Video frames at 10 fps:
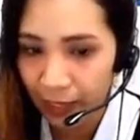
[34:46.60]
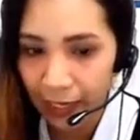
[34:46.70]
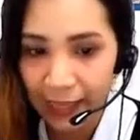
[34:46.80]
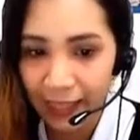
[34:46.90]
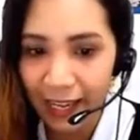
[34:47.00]

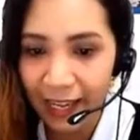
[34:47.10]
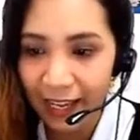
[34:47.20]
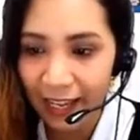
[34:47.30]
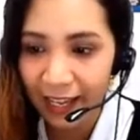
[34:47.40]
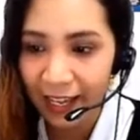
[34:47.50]
In the
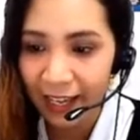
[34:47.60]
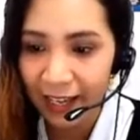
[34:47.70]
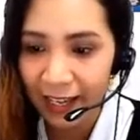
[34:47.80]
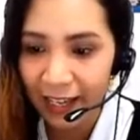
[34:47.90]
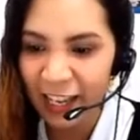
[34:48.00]

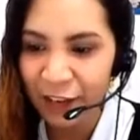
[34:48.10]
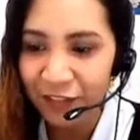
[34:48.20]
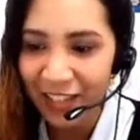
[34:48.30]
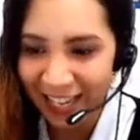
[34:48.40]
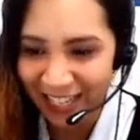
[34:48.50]

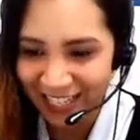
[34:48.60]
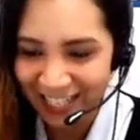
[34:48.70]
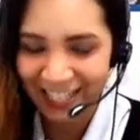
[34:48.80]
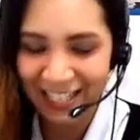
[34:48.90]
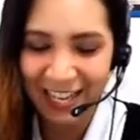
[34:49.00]

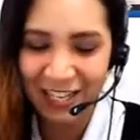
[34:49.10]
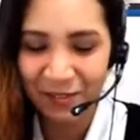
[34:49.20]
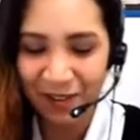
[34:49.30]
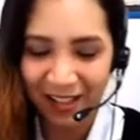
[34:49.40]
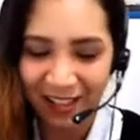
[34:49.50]
evenings as
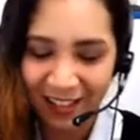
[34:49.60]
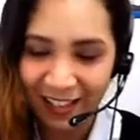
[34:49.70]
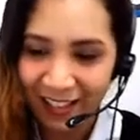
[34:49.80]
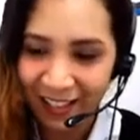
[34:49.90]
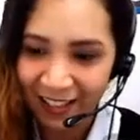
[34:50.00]
well.
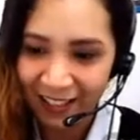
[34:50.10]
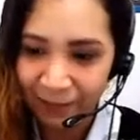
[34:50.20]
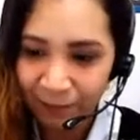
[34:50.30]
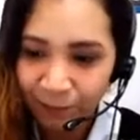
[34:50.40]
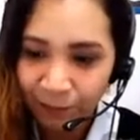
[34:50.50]

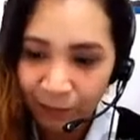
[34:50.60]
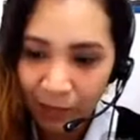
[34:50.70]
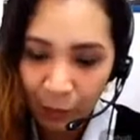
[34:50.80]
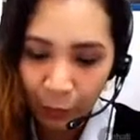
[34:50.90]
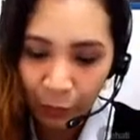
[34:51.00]

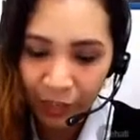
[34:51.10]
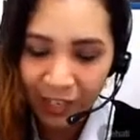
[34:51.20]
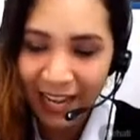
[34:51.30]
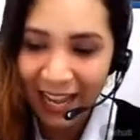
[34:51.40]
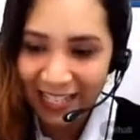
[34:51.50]
With an
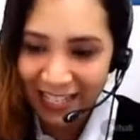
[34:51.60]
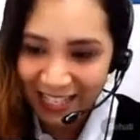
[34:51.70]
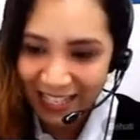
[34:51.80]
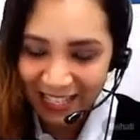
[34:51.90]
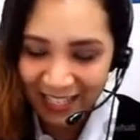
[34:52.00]

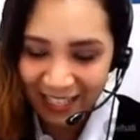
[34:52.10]
S.